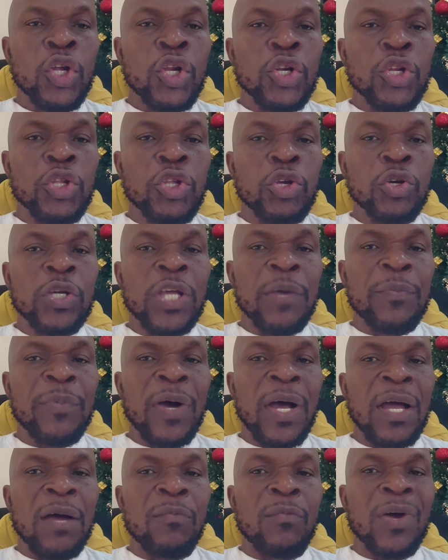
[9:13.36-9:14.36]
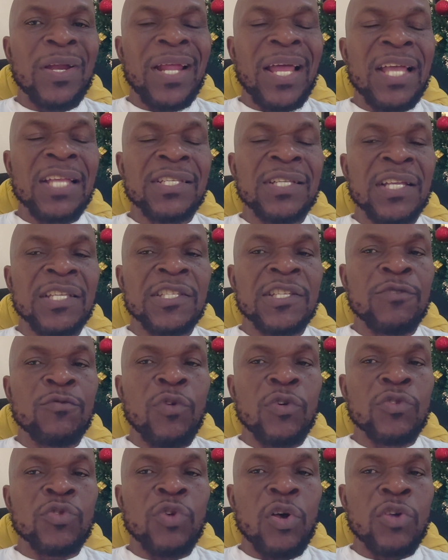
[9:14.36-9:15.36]
The UK Border Agency
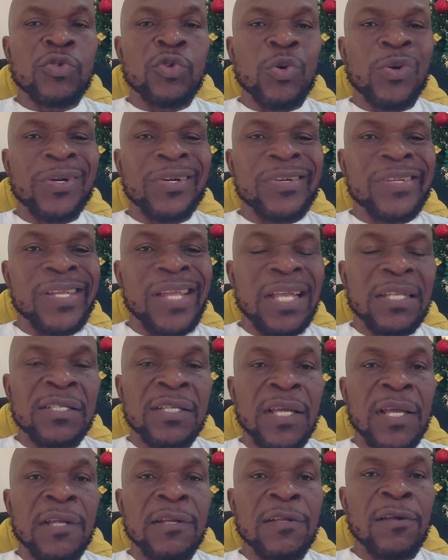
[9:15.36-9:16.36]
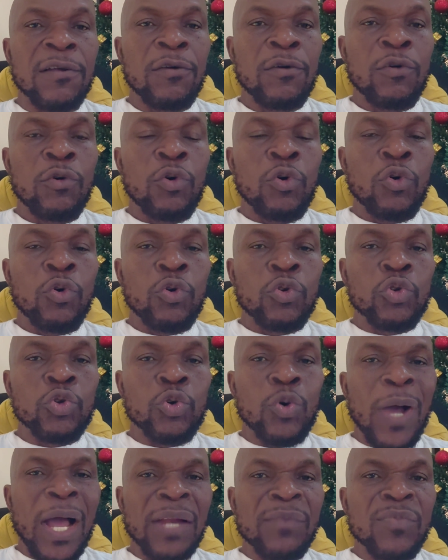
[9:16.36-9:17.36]
was also created
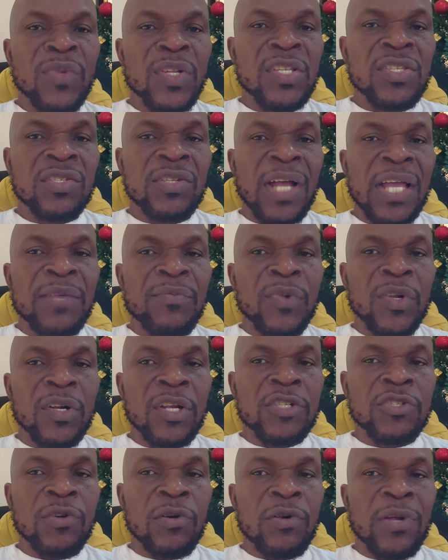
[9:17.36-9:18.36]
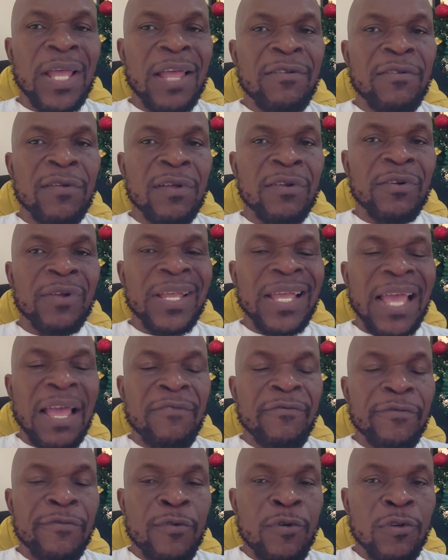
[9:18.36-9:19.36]
to administer immigration
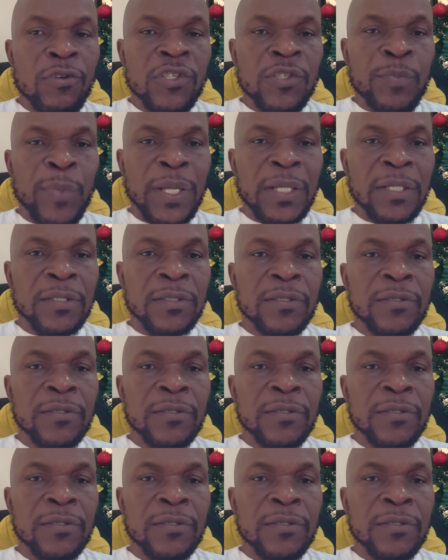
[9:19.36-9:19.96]
enforcement.